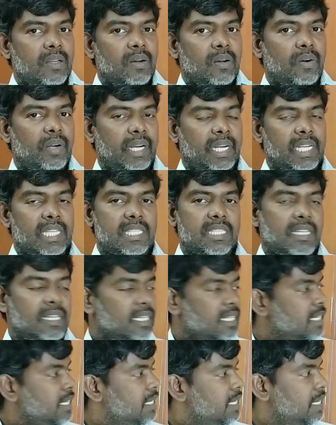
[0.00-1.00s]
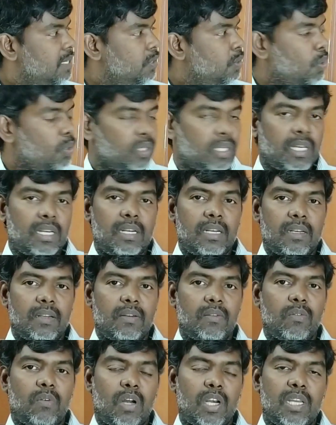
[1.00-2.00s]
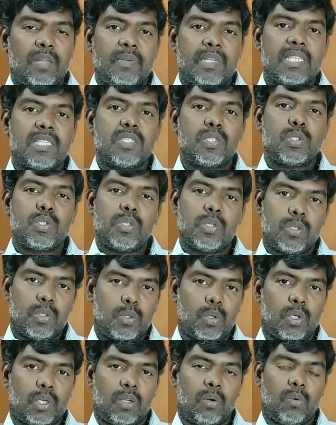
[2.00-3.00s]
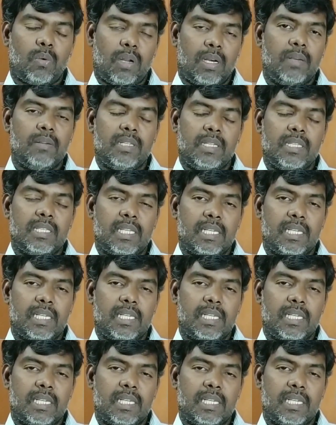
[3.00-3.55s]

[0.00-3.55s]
Okay, it is total volume is total volume,